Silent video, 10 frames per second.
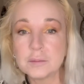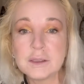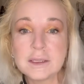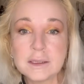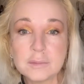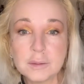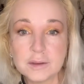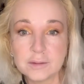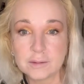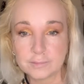a little
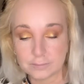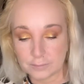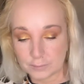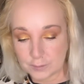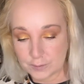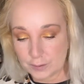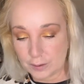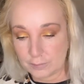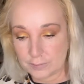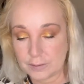bit of
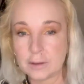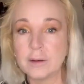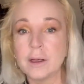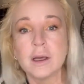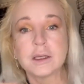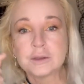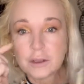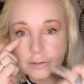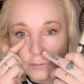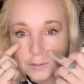mascara underneath. I
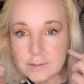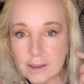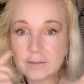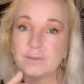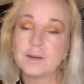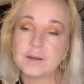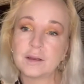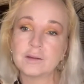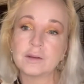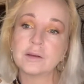don't want to
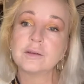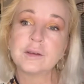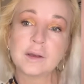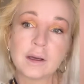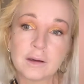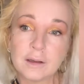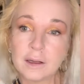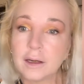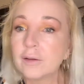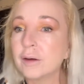emphasise the under eye
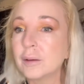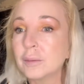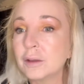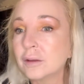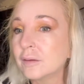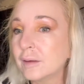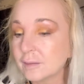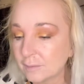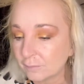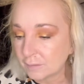area because
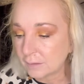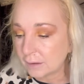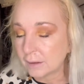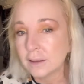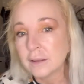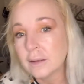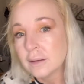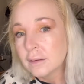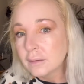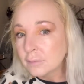that's obviously
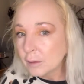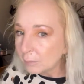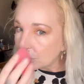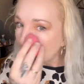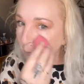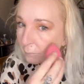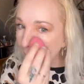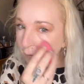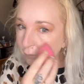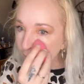my problem
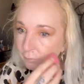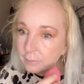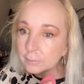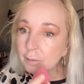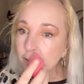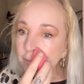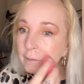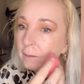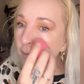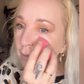area at the moment.